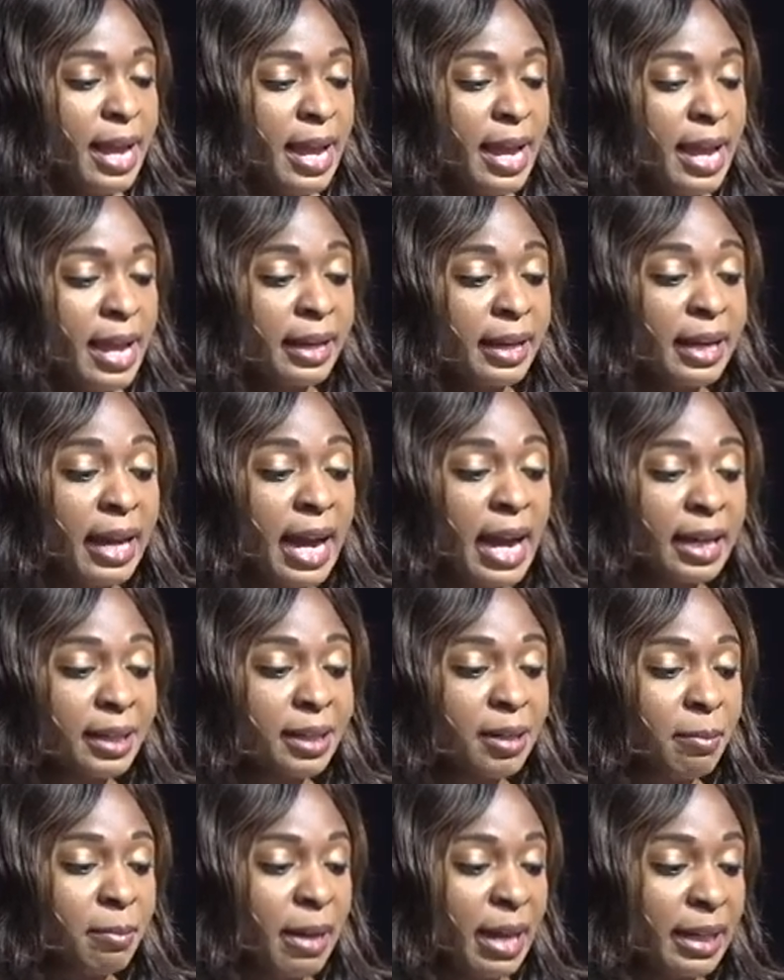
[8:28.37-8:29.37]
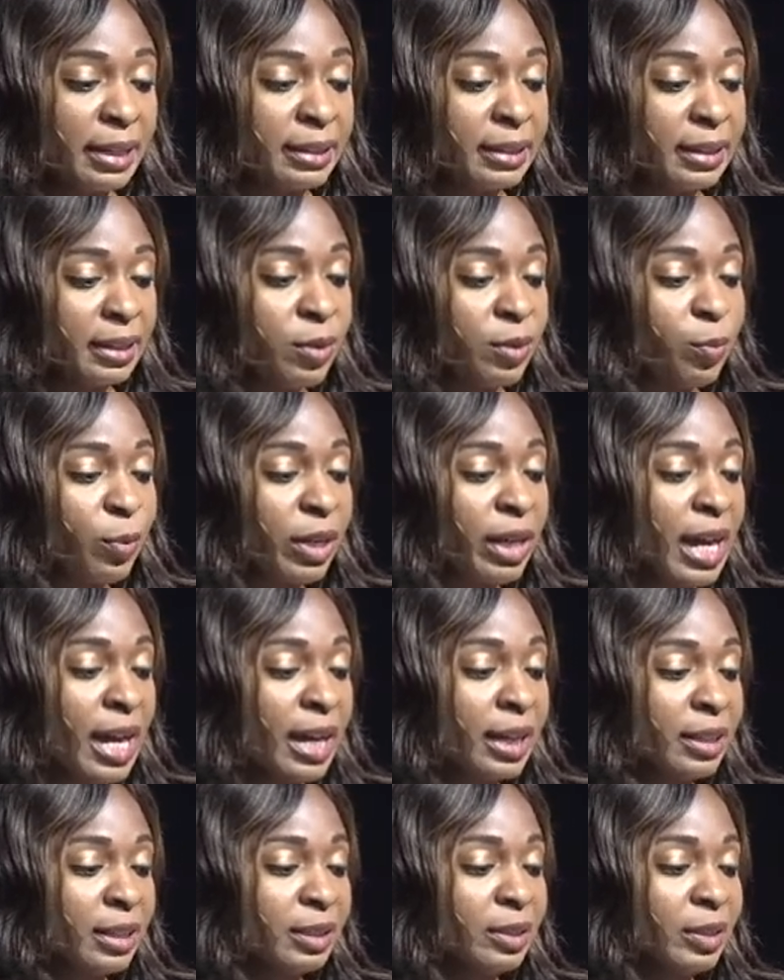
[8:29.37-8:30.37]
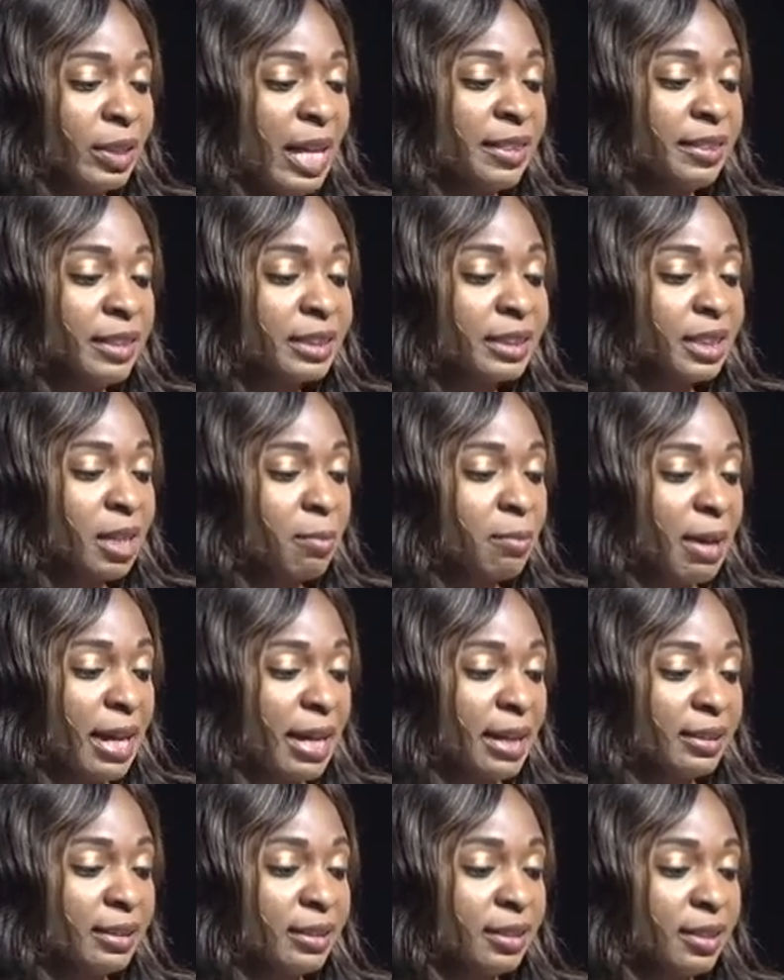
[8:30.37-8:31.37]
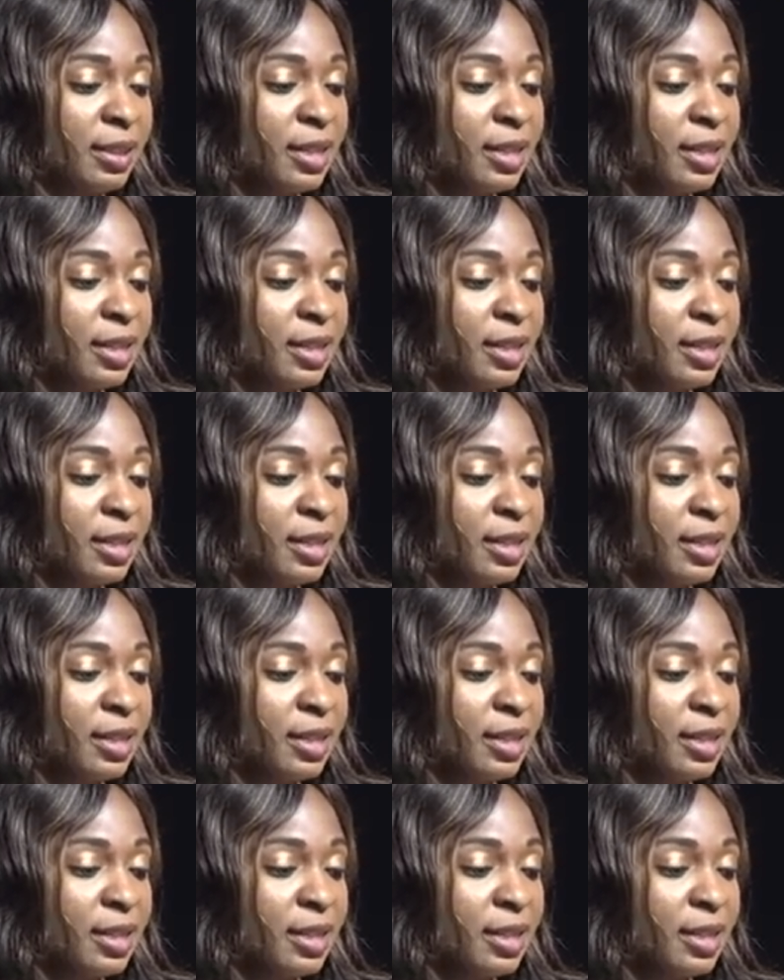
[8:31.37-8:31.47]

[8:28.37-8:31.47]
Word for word: And God commands, when God, and this command